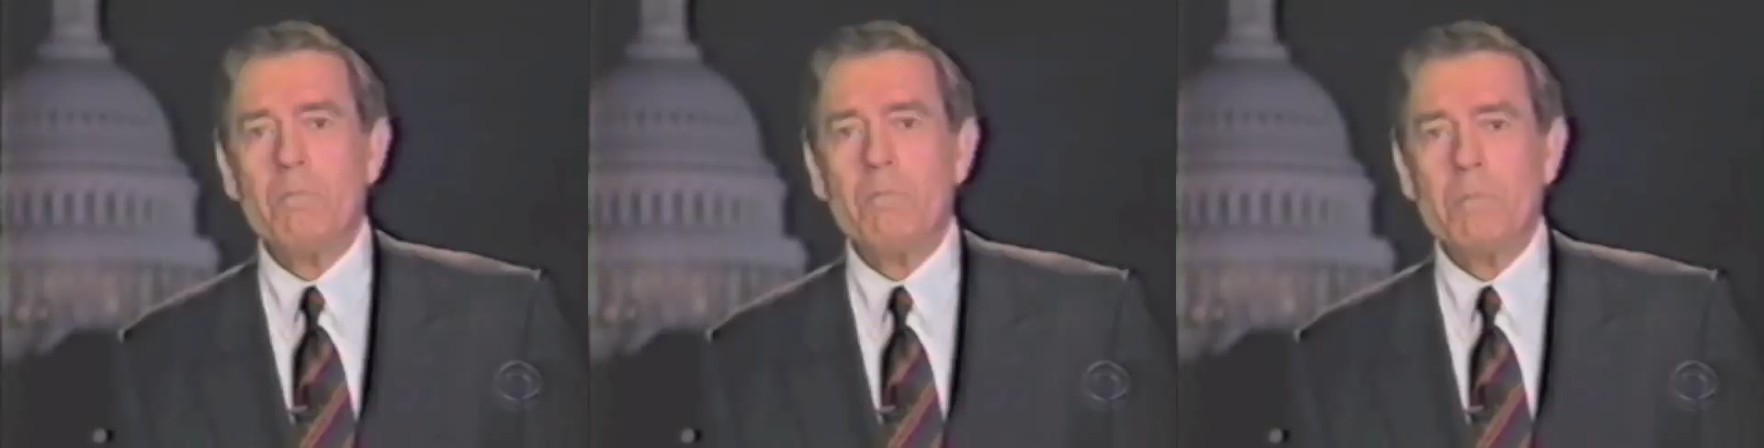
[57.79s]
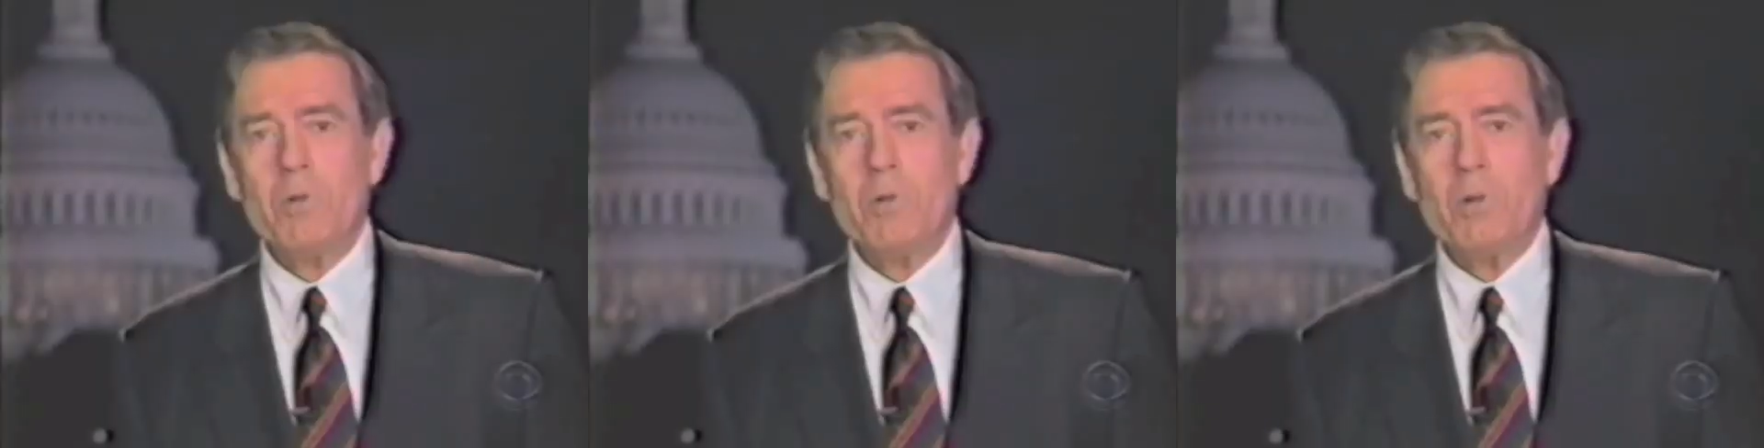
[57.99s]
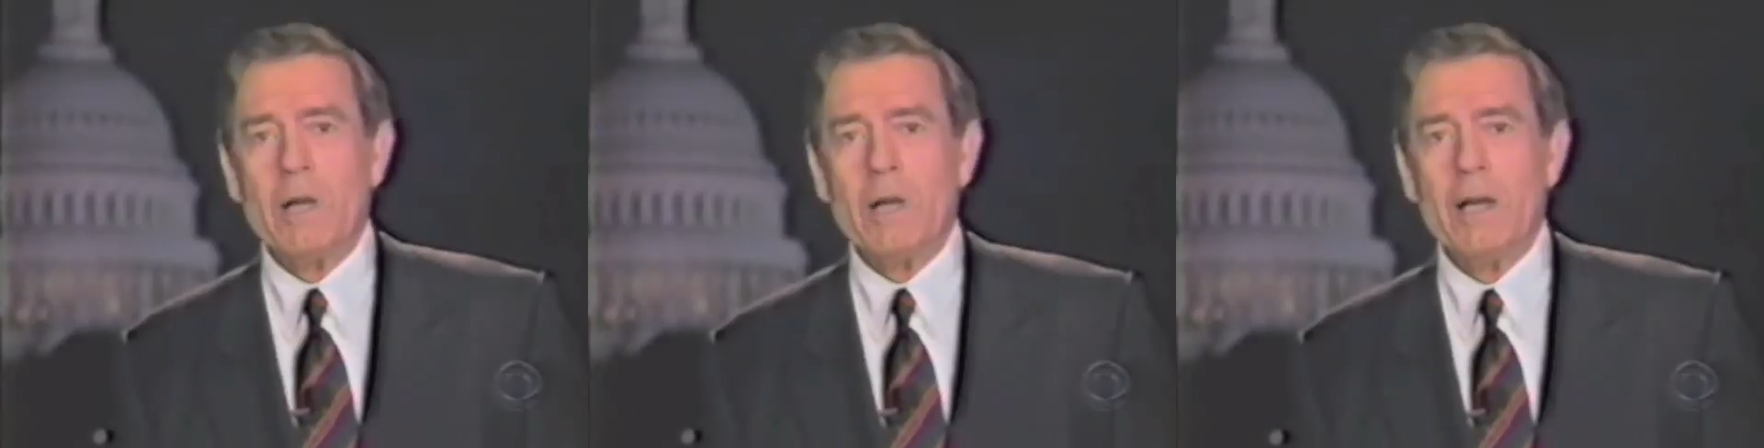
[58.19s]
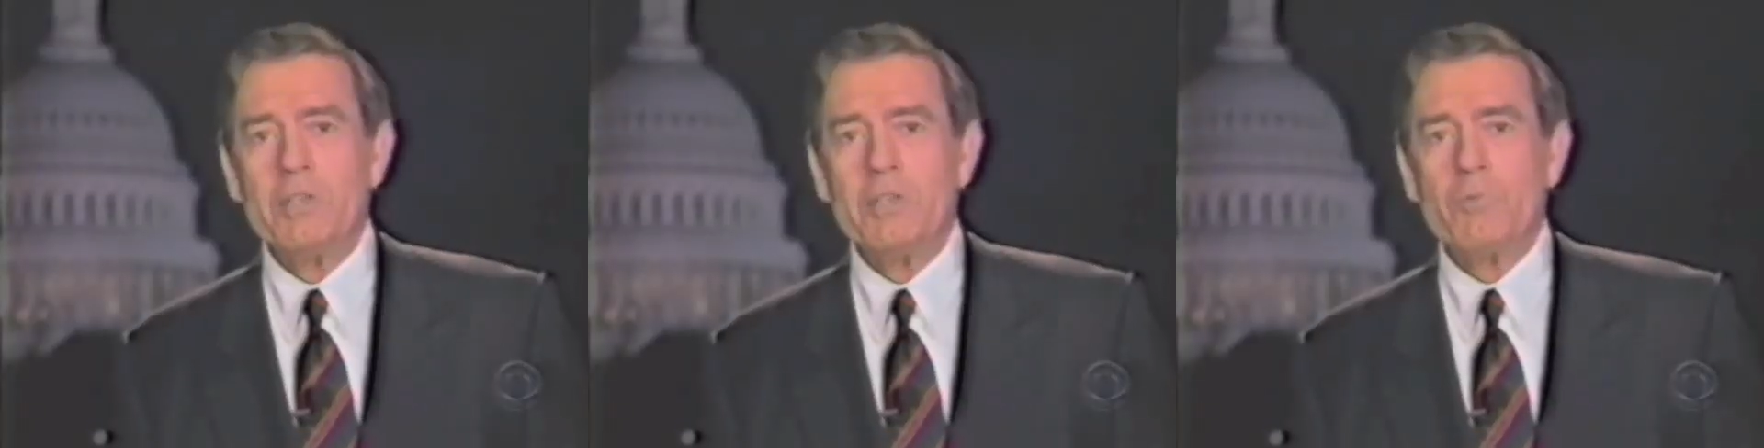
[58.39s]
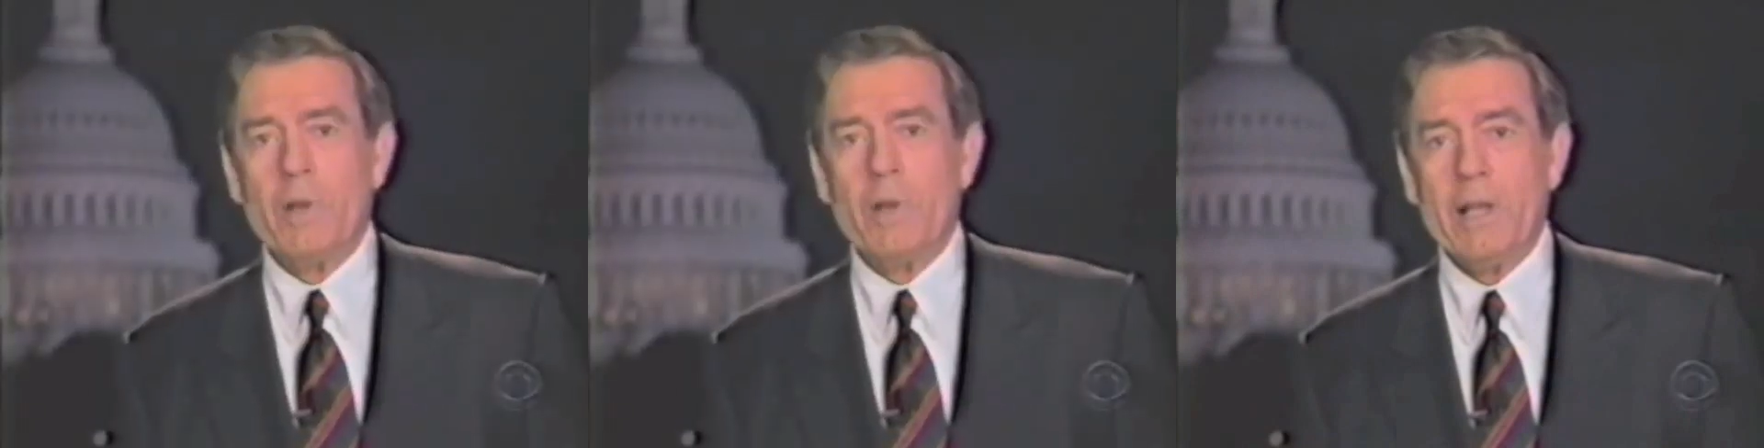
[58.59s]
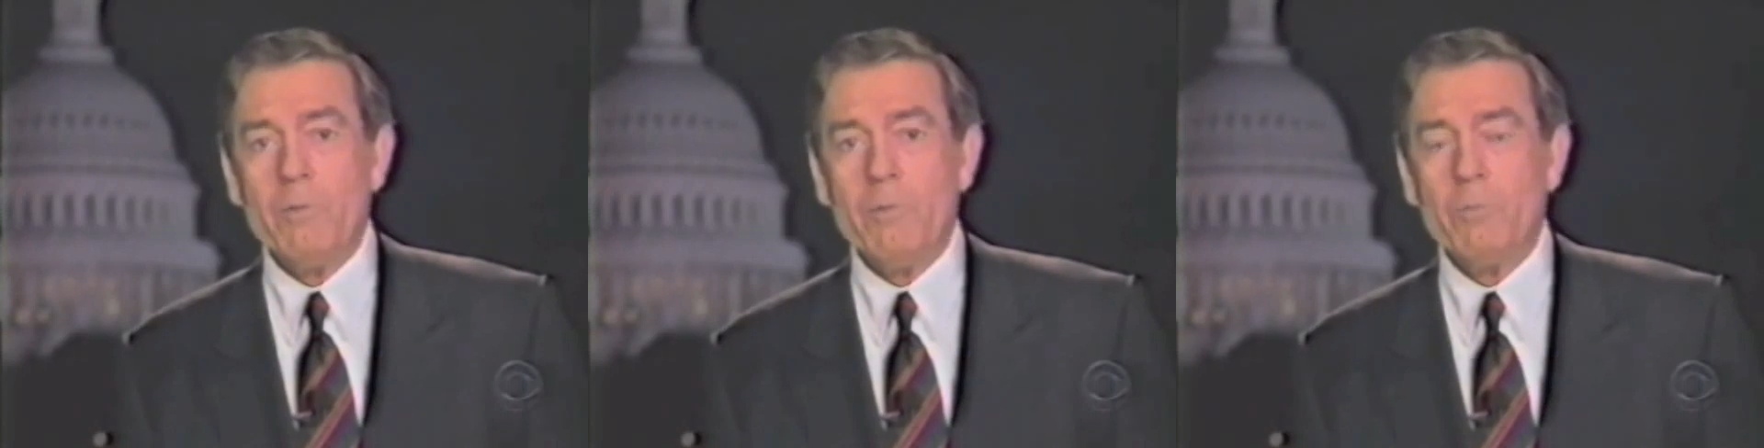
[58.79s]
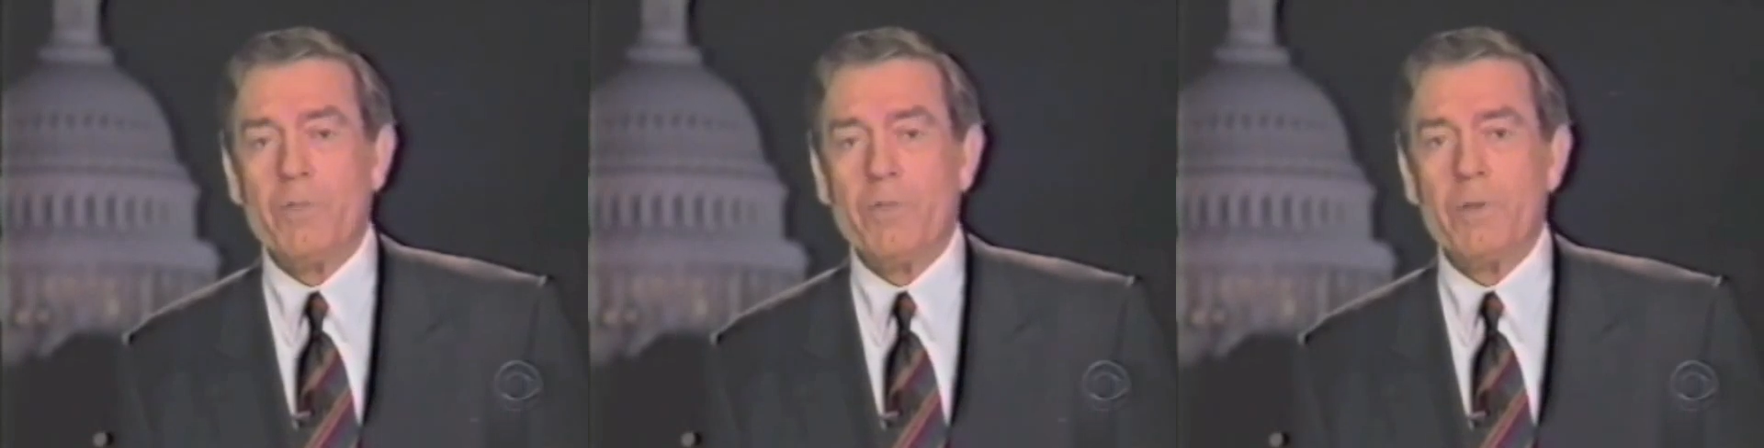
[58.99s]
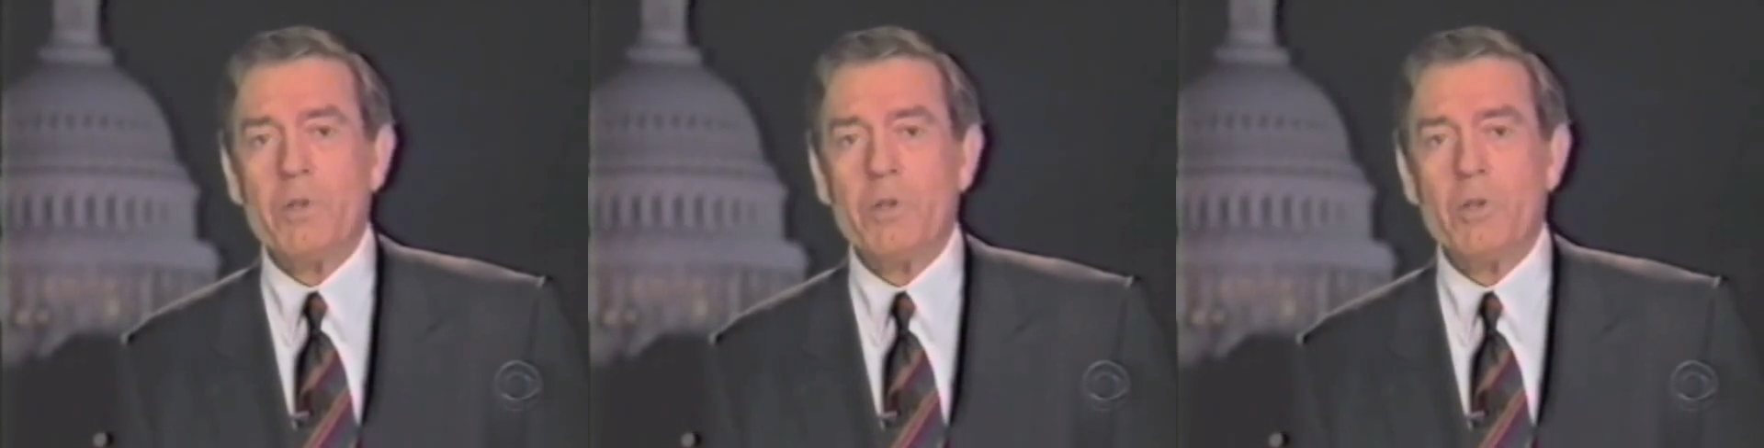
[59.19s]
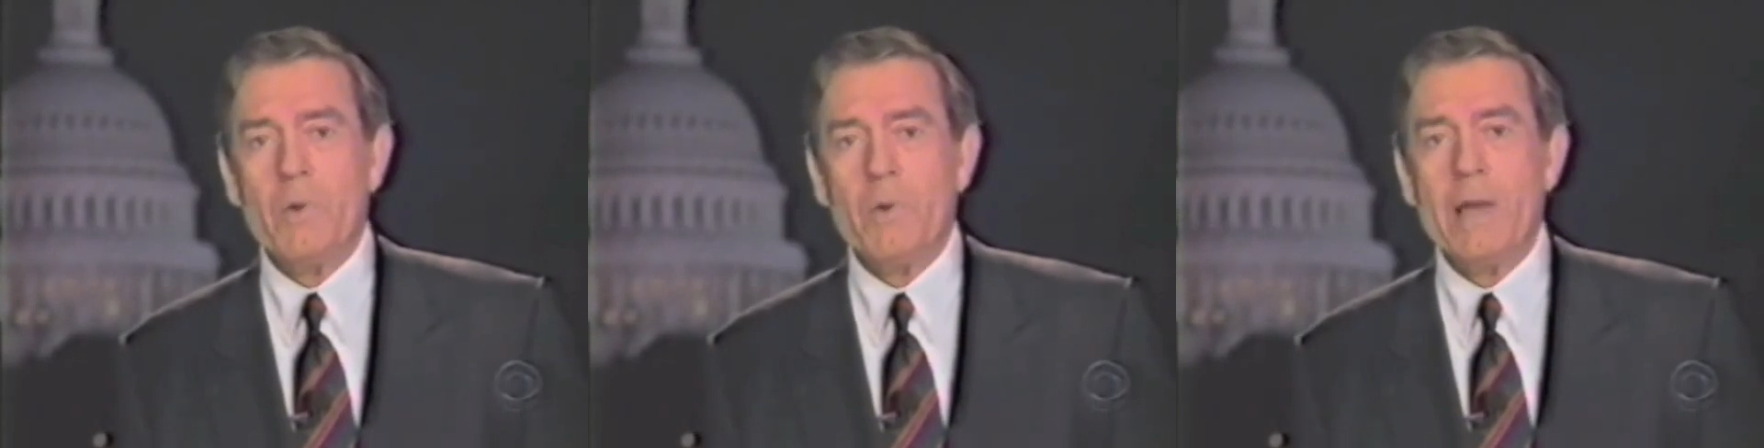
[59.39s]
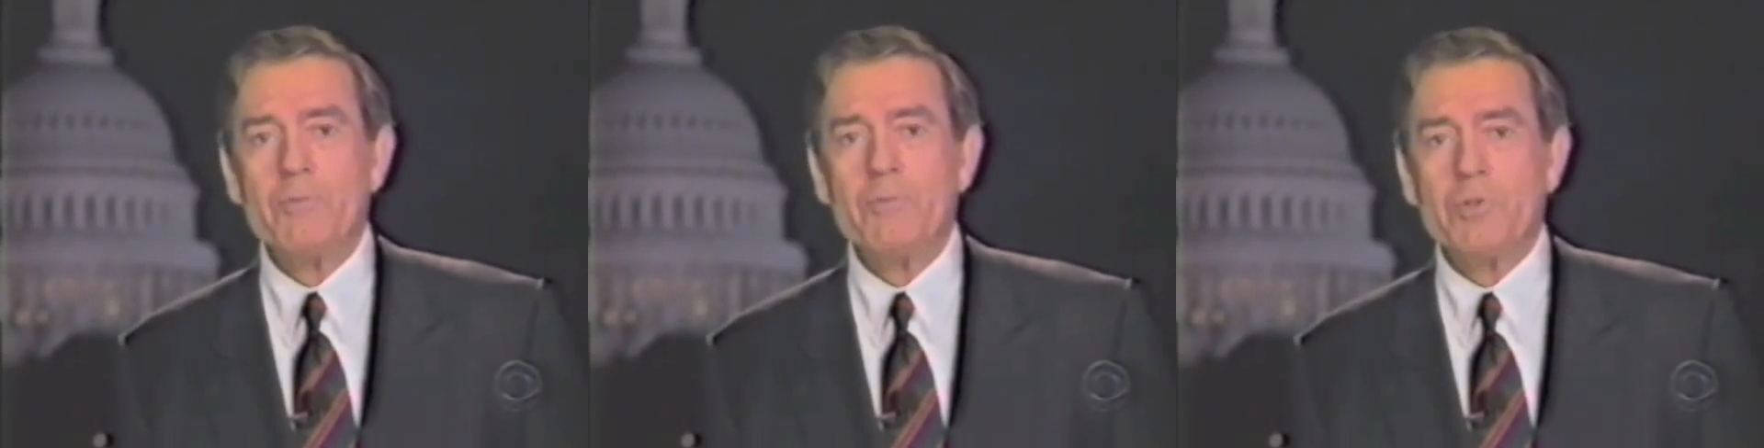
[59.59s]
Bill Geist went out with him in New
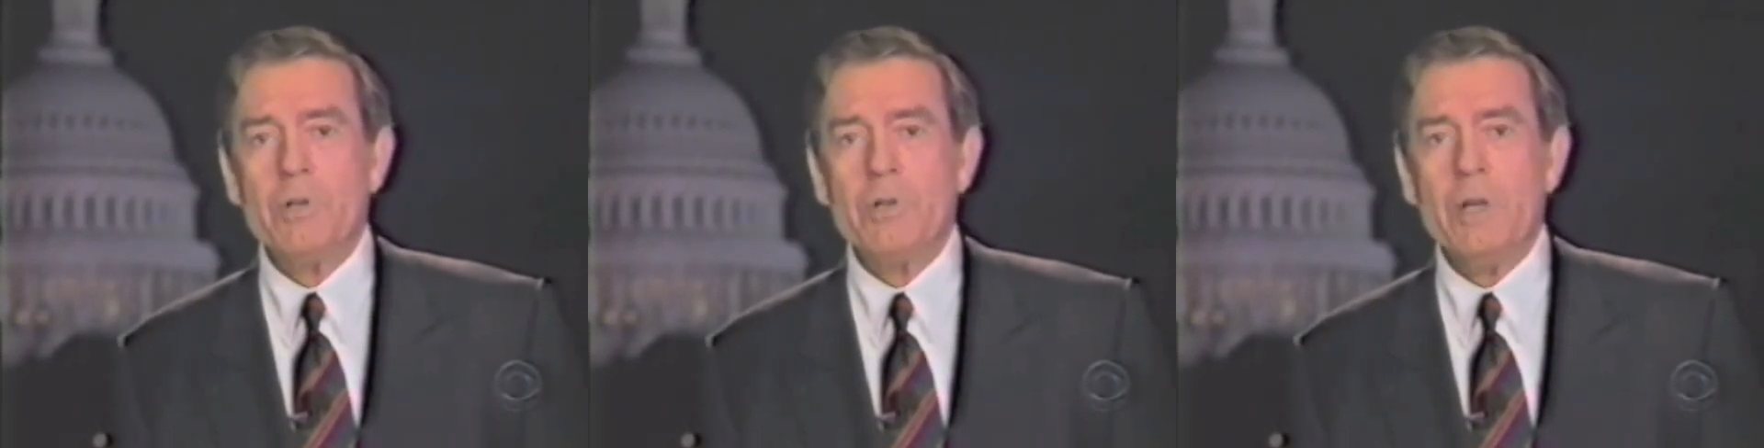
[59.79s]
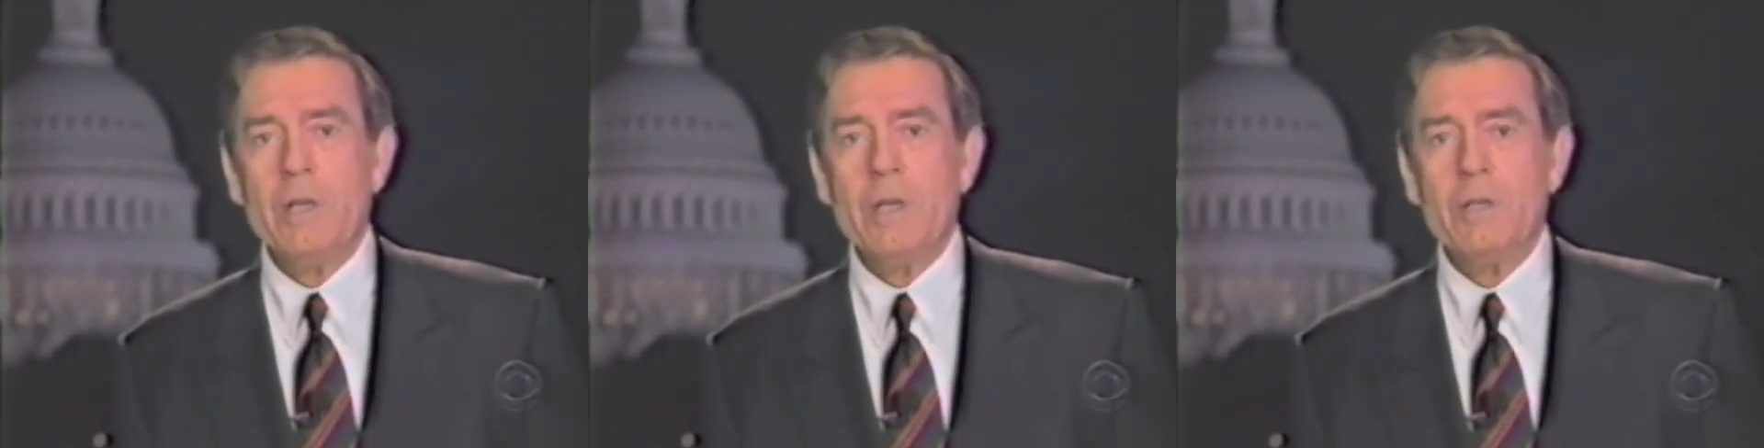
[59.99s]
Hampshire